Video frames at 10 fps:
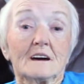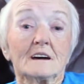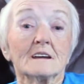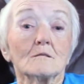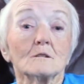
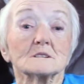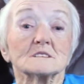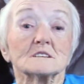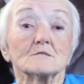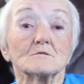And I want
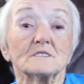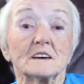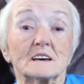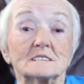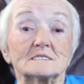to do
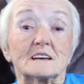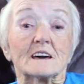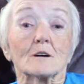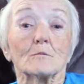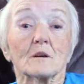things to
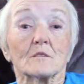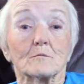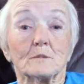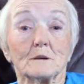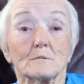help other
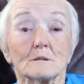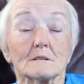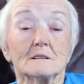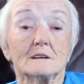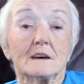
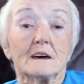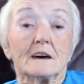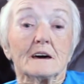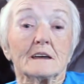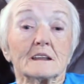people.
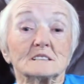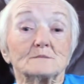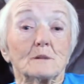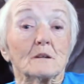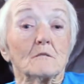And
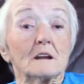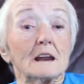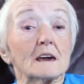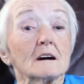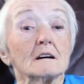it's been
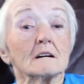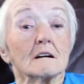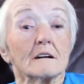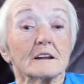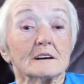really
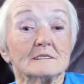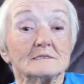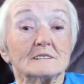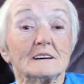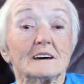hard,
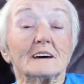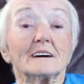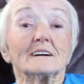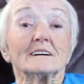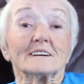
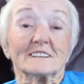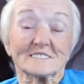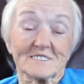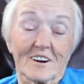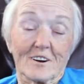and
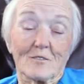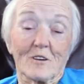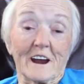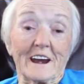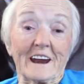it's hard
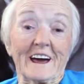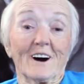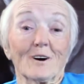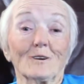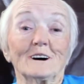right
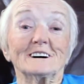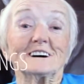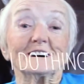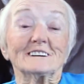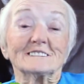now
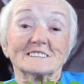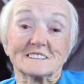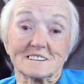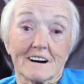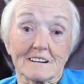to
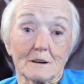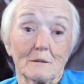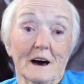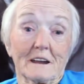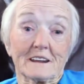talk
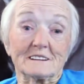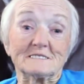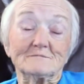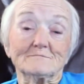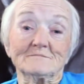about
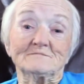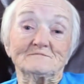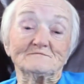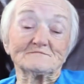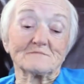
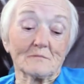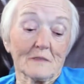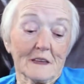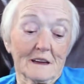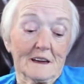it
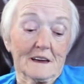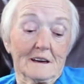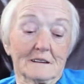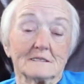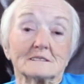
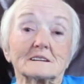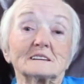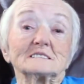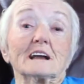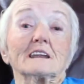
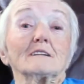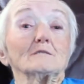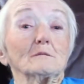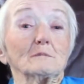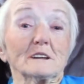because I love them